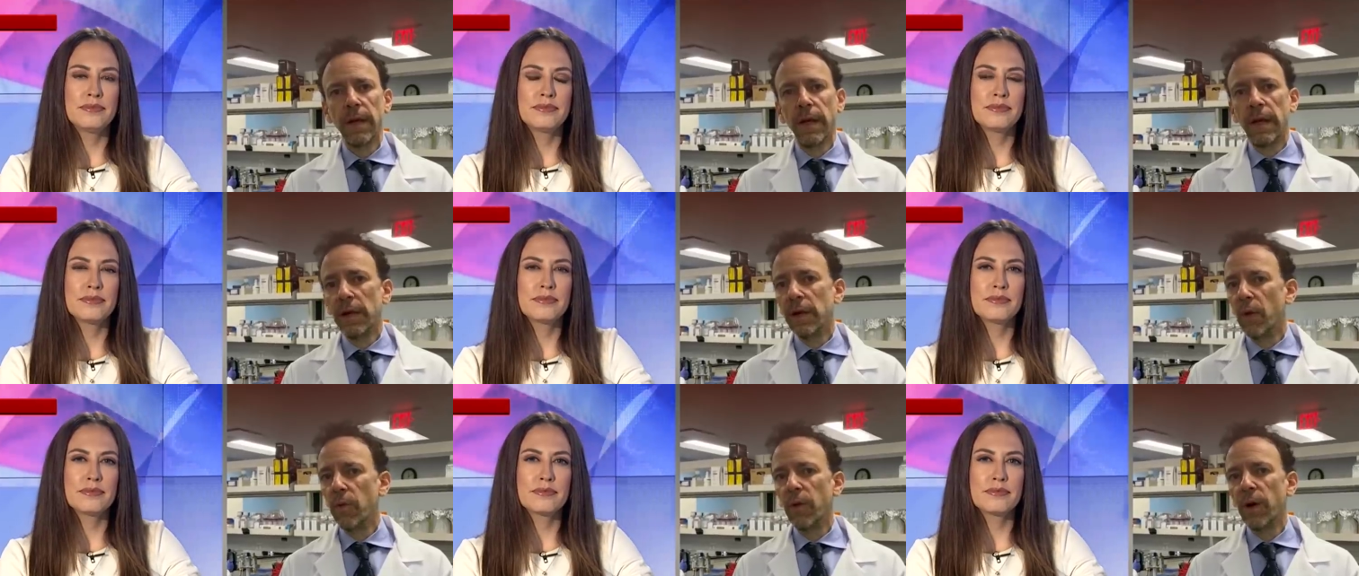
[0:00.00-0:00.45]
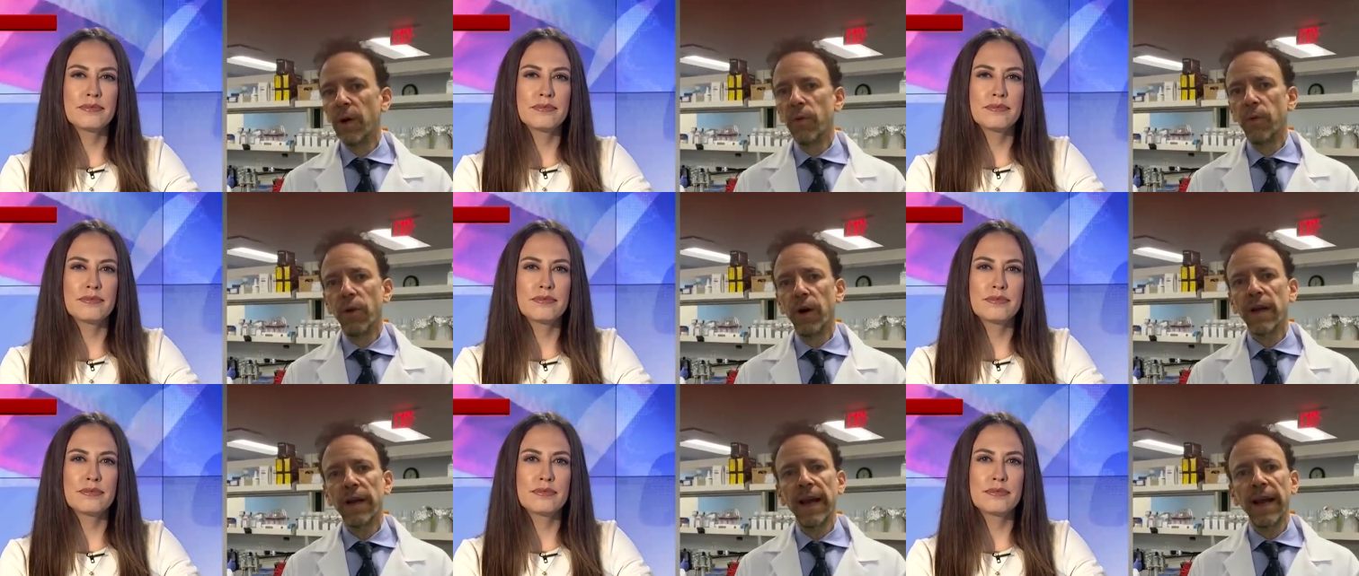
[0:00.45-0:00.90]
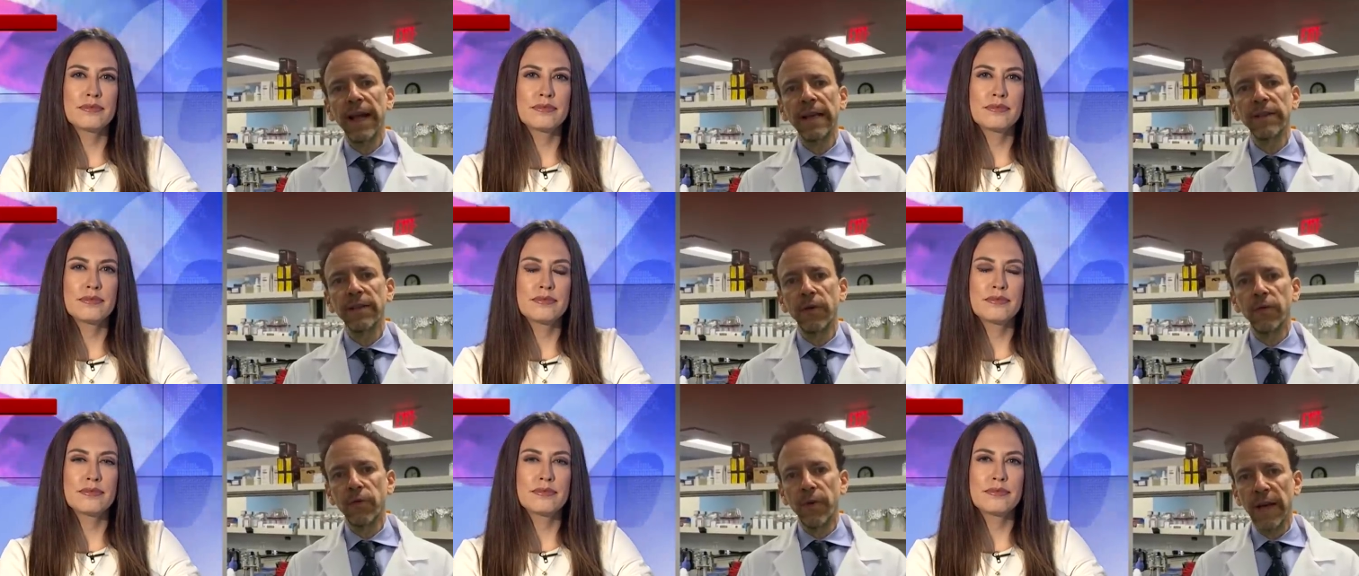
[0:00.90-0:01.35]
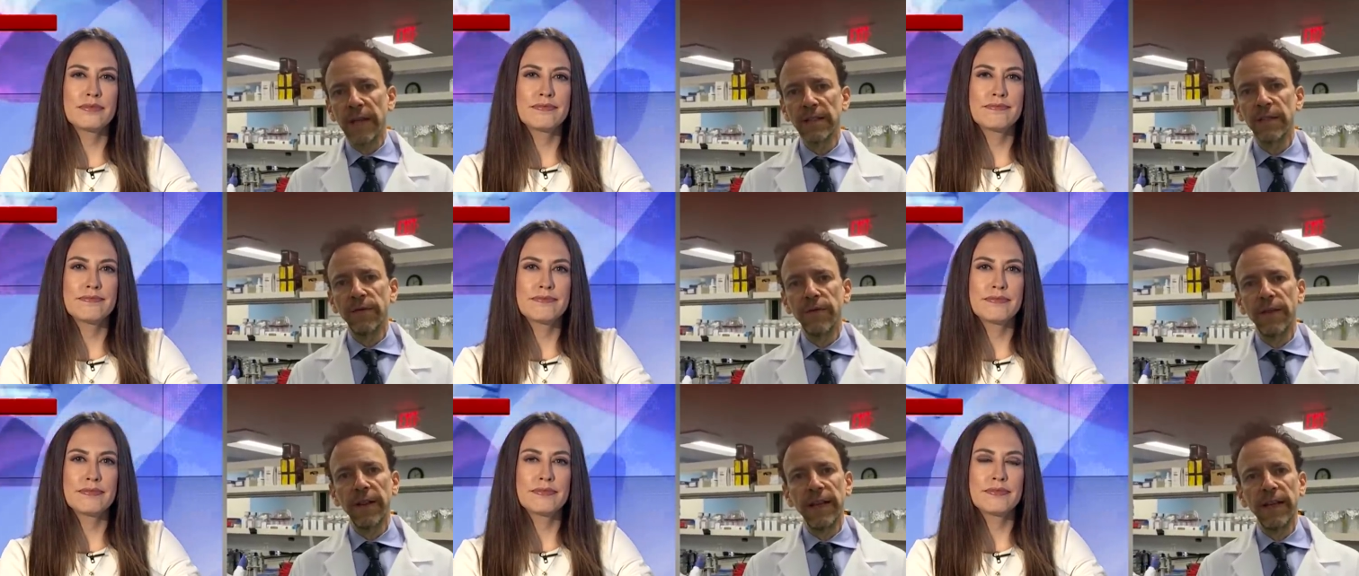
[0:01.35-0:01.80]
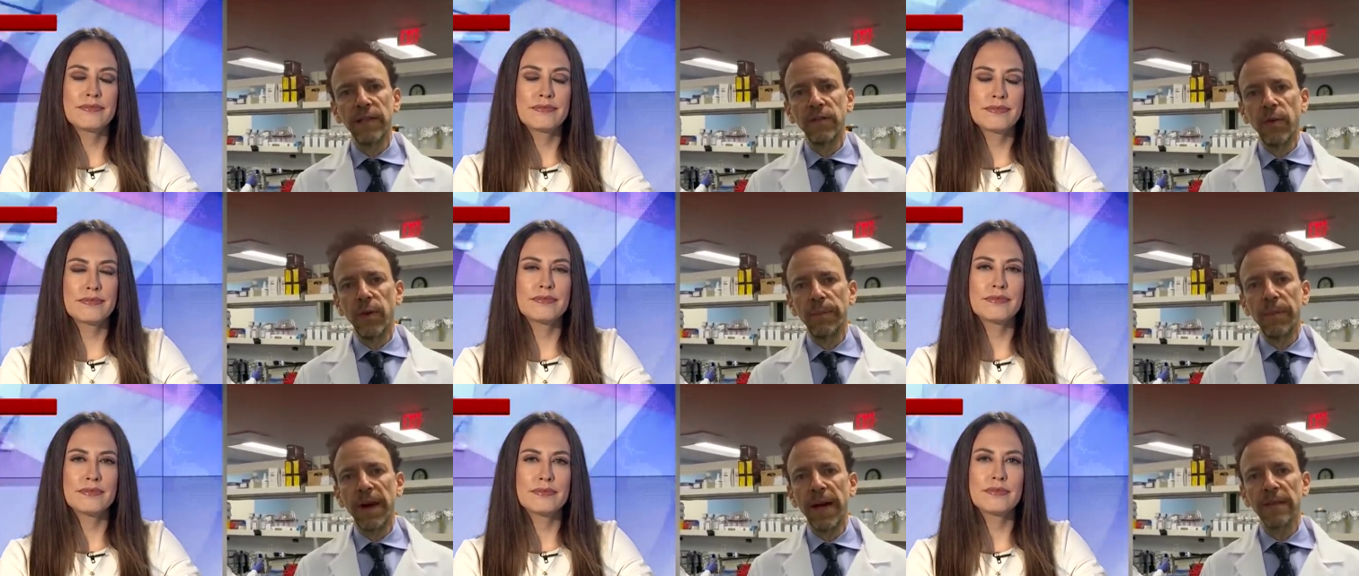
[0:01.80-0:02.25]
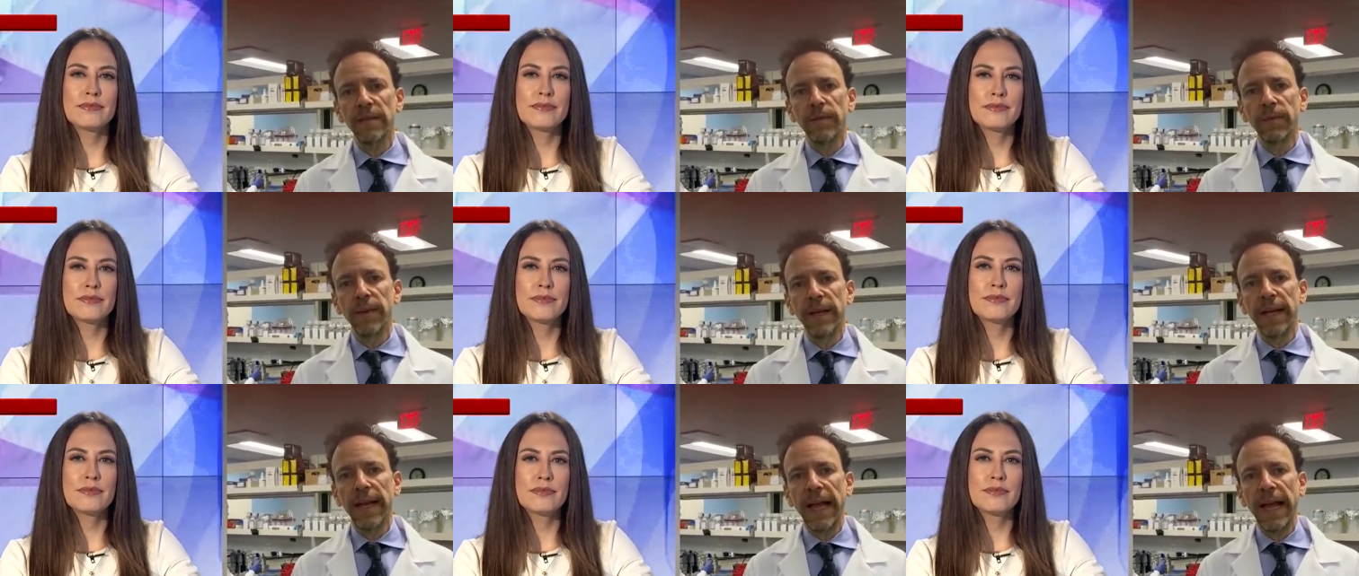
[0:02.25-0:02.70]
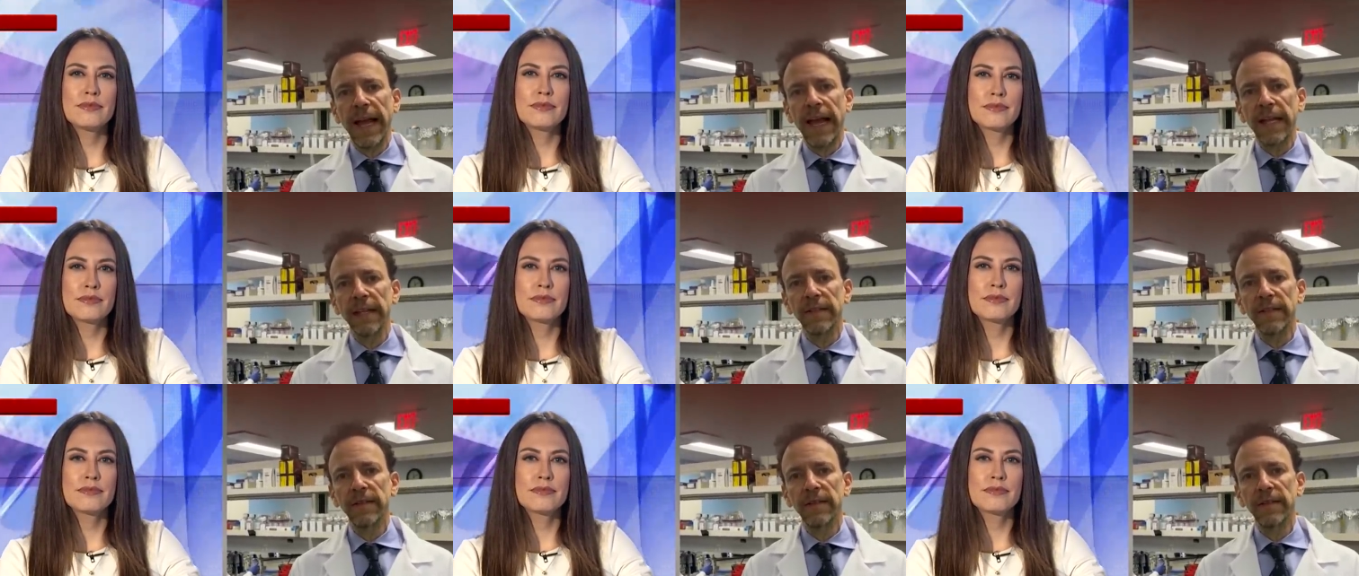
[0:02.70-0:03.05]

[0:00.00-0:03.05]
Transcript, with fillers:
Speaker 1: You know, we're working as aggressively as we possibly can.